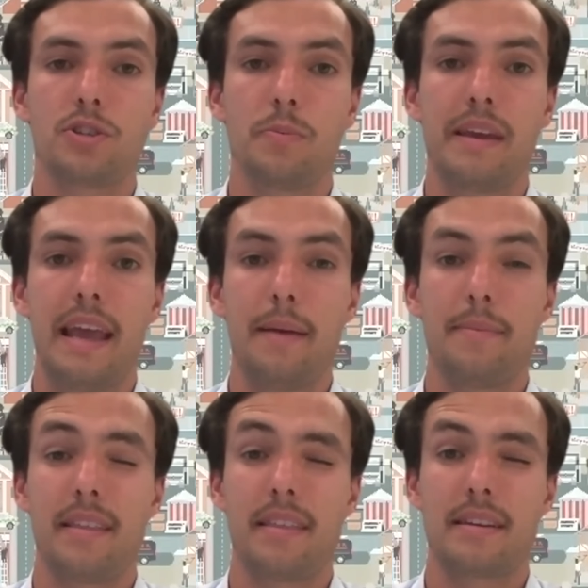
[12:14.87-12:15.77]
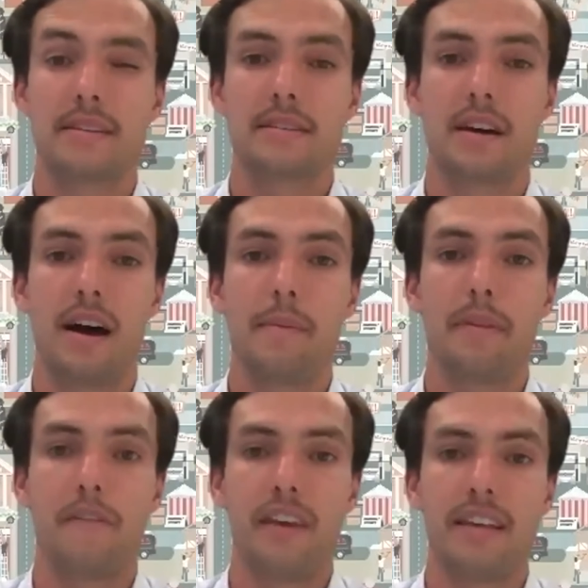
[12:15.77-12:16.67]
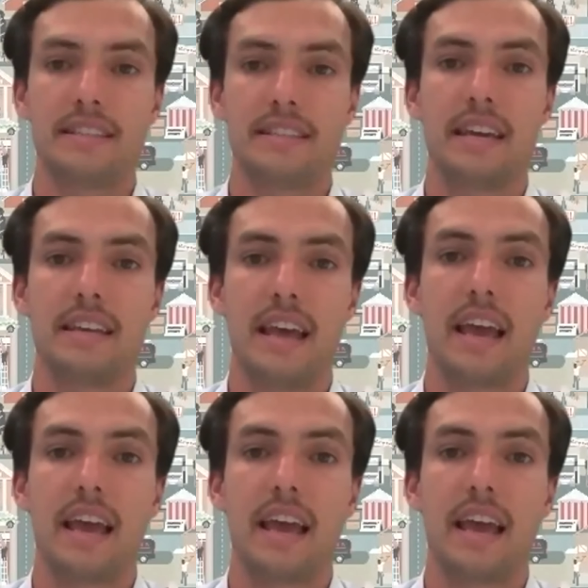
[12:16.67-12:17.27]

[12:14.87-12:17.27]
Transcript: should be kept at the time the fee is set,